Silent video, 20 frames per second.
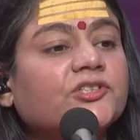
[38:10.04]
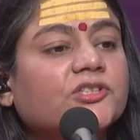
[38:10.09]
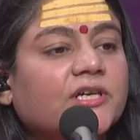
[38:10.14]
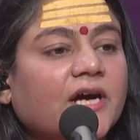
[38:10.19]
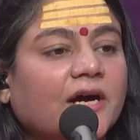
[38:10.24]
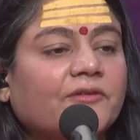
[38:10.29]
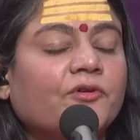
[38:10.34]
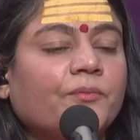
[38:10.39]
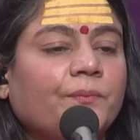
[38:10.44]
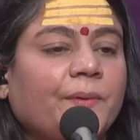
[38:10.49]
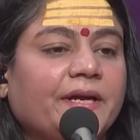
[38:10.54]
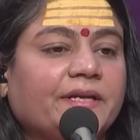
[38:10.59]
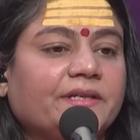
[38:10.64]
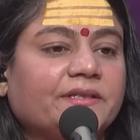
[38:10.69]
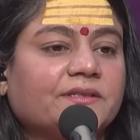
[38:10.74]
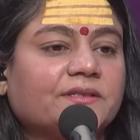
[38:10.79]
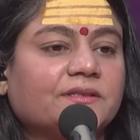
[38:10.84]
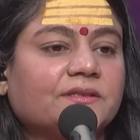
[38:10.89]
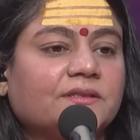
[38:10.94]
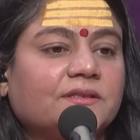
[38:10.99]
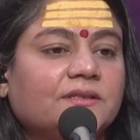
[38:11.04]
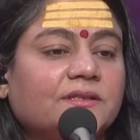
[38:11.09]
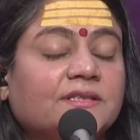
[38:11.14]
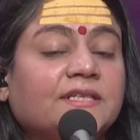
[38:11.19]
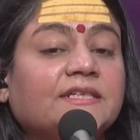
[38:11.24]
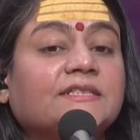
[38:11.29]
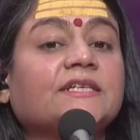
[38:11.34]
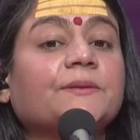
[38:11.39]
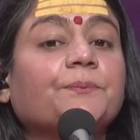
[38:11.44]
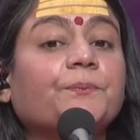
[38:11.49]
government, they
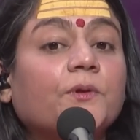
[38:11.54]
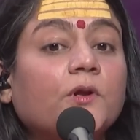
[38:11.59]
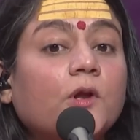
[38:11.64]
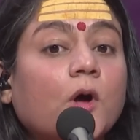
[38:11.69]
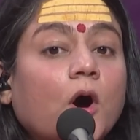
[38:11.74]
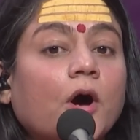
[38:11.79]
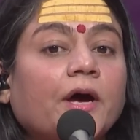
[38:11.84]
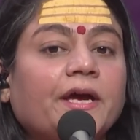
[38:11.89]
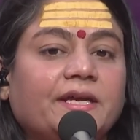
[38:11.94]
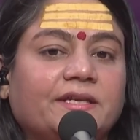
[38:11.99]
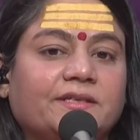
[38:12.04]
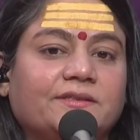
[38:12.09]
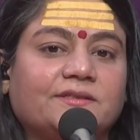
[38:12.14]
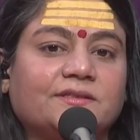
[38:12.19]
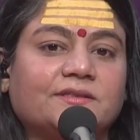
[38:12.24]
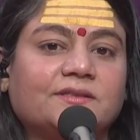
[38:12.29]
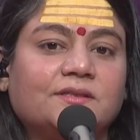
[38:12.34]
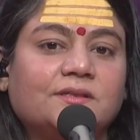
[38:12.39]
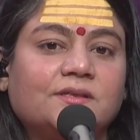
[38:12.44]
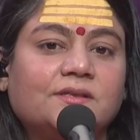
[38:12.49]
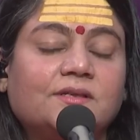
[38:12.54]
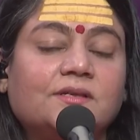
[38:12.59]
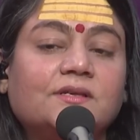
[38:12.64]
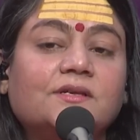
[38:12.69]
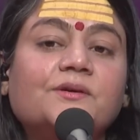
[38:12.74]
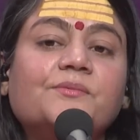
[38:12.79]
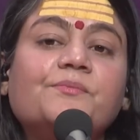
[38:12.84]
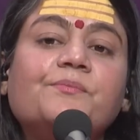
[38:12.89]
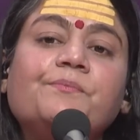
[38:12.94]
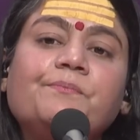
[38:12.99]
deployed
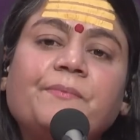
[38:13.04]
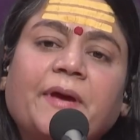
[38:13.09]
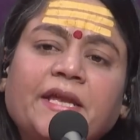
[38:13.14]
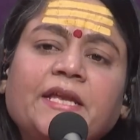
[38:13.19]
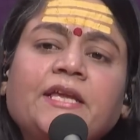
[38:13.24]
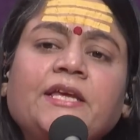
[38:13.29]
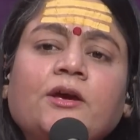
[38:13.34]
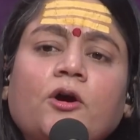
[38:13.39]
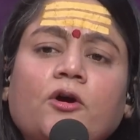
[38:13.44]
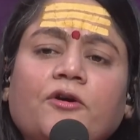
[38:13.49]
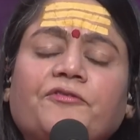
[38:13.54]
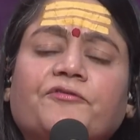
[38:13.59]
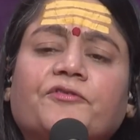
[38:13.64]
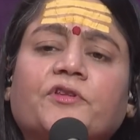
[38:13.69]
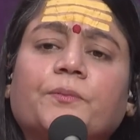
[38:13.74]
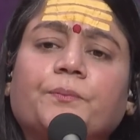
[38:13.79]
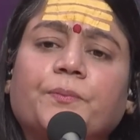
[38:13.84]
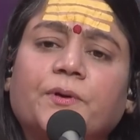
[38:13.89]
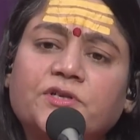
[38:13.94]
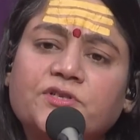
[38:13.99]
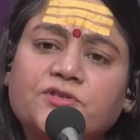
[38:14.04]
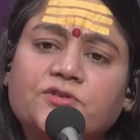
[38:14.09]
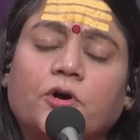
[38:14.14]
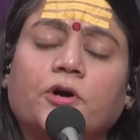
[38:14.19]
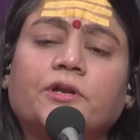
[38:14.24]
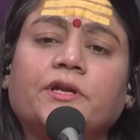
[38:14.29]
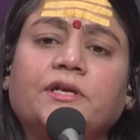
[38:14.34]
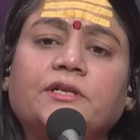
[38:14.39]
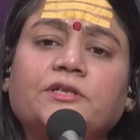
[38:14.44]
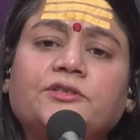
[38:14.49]
many of the
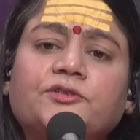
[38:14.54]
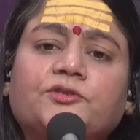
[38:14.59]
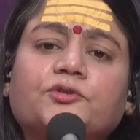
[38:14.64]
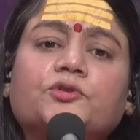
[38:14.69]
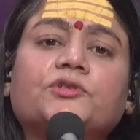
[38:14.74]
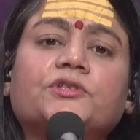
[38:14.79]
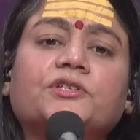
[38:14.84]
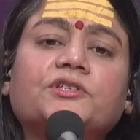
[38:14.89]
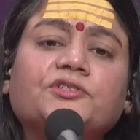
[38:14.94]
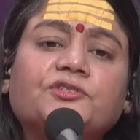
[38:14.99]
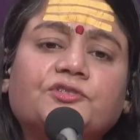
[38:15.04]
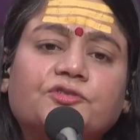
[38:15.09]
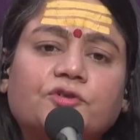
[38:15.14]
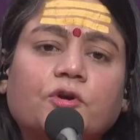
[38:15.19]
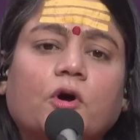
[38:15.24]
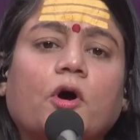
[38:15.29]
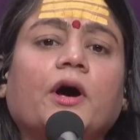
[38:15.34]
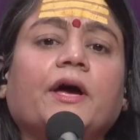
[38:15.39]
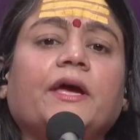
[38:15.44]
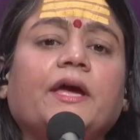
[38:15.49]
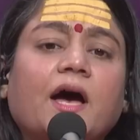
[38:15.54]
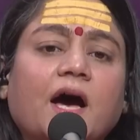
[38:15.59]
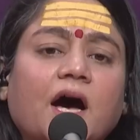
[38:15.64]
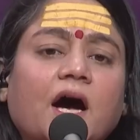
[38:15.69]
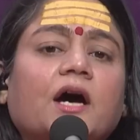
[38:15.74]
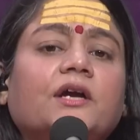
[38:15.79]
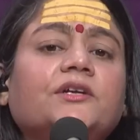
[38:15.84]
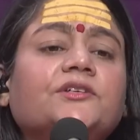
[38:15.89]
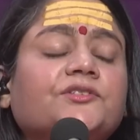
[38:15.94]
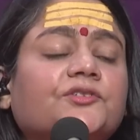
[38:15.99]
personnel to destroy
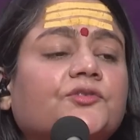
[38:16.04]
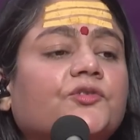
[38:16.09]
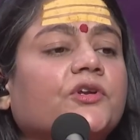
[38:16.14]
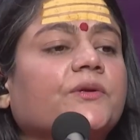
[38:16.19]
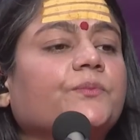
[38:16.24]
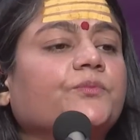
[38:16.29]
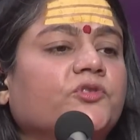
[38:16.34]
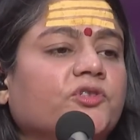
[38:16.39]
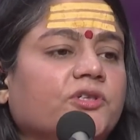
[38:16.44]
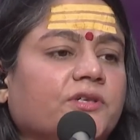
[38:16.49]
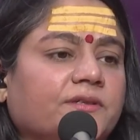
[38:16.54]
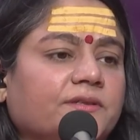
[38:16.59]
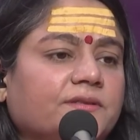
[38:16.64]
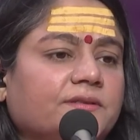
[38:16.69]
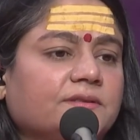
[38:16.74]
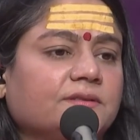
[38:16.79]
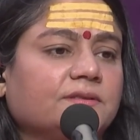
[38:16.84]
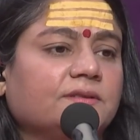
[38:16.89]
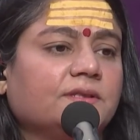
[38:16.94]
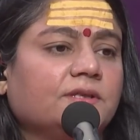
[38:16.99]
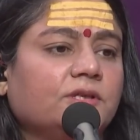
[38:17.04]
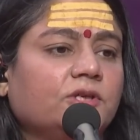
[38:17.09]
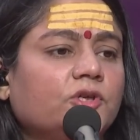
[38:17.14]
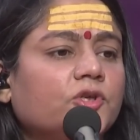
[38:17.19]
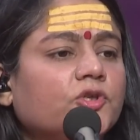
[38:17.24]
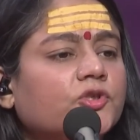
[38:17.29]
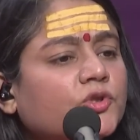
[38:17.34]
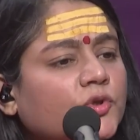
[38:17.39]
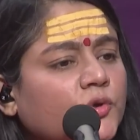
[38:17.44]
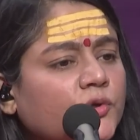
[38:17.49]
our scriptures.
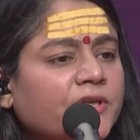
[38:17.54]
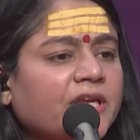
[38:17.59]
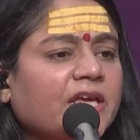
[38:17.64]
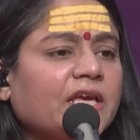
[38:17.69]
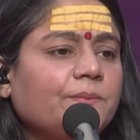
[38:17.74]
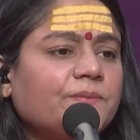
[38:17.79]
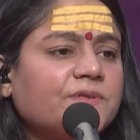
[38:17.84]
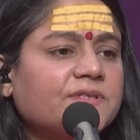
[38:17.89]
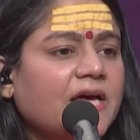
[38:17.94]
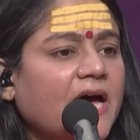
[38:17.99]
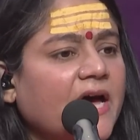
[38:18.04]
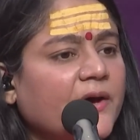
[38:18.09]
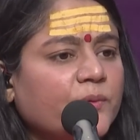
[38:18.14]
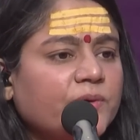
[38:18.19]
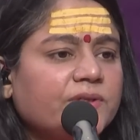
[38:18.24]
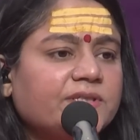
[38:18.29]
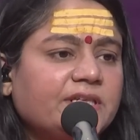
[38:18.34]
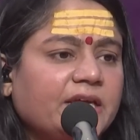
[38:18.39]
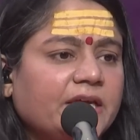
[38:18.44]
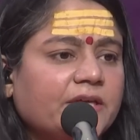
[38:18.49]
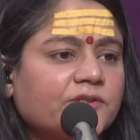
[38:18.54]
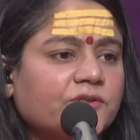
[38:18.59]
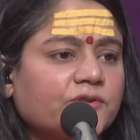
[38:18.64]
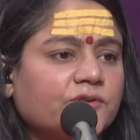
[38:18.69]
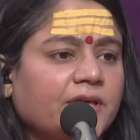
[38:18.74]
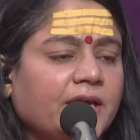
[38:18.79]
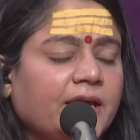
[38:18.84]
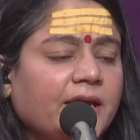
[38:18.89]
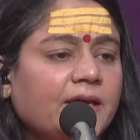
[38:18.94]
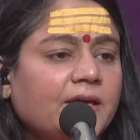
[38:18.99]
Two names I will take
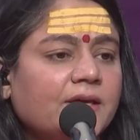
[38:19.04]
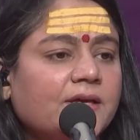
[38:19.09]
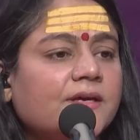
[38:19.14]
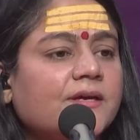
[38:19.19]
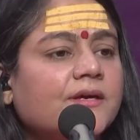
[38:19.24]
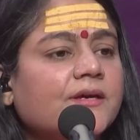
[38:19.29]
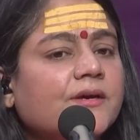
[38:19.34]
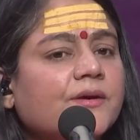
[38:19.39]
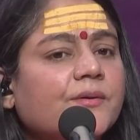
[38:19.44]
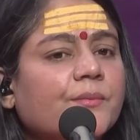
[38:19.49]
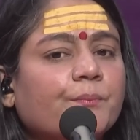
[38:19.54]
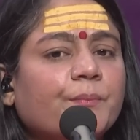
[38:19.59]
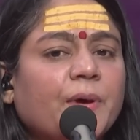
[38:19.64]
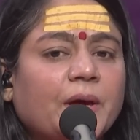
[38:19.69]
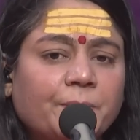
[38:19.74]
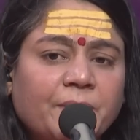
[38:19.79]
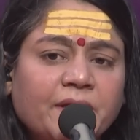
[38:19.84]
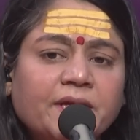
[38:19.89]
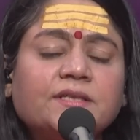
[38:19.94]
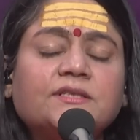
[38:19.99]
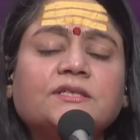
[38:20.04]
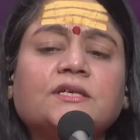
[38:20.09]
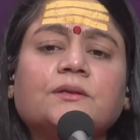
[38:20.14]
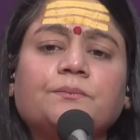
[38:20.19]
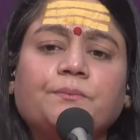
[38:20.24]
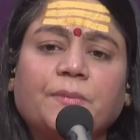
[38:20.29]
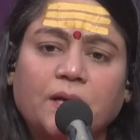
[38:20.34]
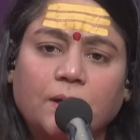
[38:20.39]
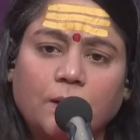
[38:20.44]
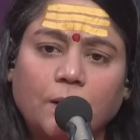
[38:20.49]
today, Babington
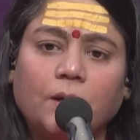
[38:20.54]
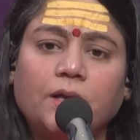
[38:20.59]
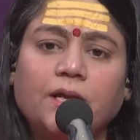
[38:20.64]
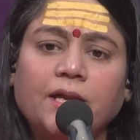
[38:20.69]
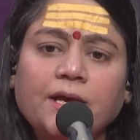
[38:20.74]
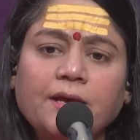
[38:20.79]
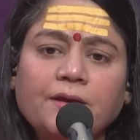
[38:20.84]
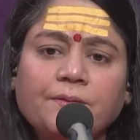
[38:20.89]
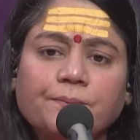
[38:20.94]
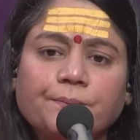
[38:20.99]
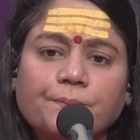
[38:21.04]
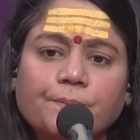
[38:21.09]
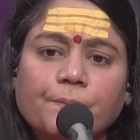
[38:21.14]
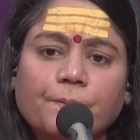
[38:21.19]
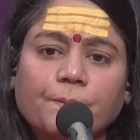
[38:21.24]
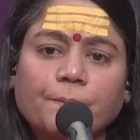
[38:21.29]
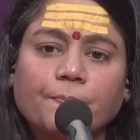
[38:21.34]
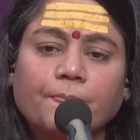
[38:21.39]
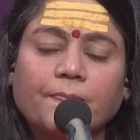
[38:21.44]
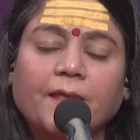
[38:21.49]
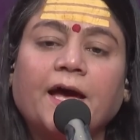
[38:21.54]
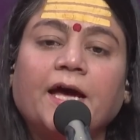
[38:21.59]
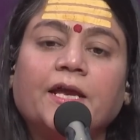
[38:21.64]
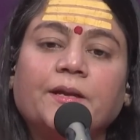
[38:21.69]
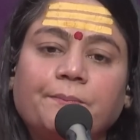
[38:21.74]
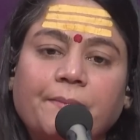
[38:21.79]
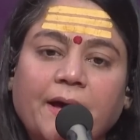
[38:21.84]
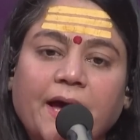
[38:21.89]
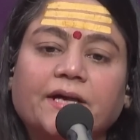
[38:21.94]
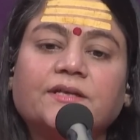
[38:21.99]
Macaulay and
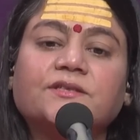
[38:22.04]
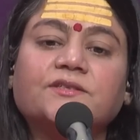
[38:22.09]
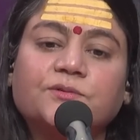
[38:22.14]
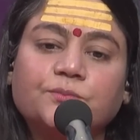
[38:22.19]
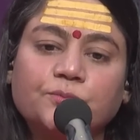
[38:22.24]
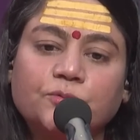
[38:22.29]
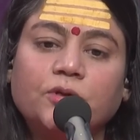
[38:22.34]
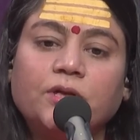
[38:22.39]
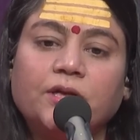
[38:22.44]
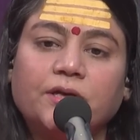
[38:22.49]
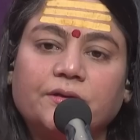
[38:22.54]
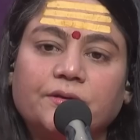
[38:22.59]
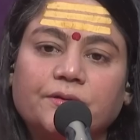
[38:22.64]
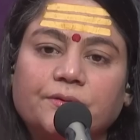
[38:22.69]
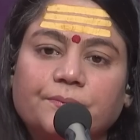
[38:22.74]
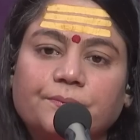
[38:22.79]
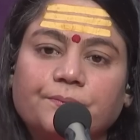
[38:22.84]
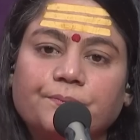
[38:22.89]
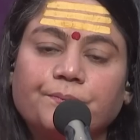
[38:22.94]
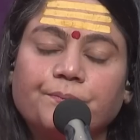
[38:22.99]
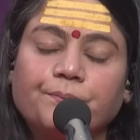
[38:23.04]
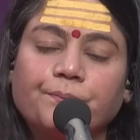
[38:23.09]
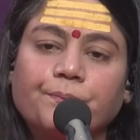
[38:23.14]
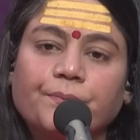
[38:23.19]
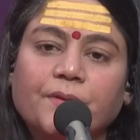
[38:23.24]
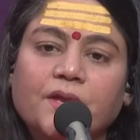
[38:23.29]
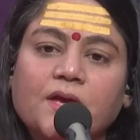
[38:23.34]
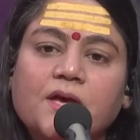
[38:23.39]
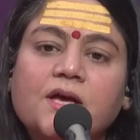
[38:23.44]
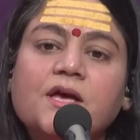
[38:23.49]
Max Muller.
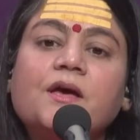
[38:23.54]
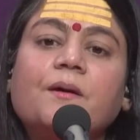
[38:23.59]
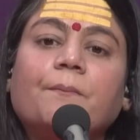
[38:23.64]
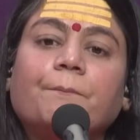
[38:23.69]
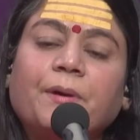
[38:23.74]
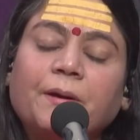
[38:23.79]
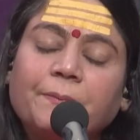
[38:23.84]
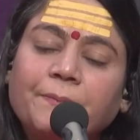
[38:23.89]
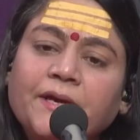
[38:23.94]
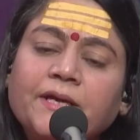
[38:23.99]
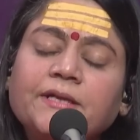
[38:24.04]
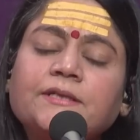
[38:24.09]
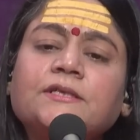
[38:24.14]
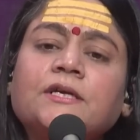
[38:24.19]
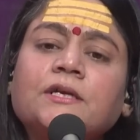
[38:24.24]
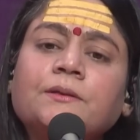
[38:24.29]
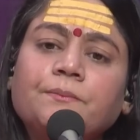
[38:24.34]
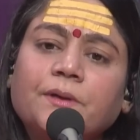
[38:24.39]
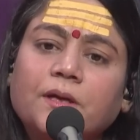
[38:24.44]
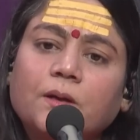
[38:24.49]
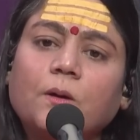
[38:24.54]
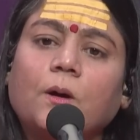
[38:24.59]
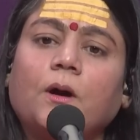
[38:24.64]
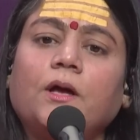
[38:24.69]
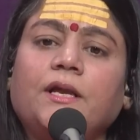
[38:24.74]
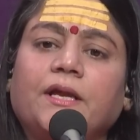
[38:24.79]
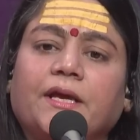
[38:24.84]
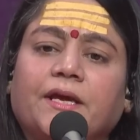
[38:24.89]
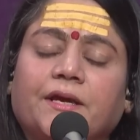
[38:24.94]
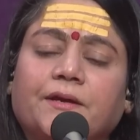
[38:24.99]
Babington
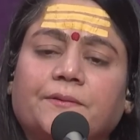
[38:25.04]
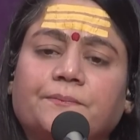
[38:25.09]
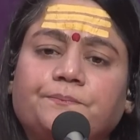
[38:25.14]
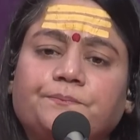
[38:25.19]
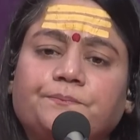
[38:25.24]
Macaulay,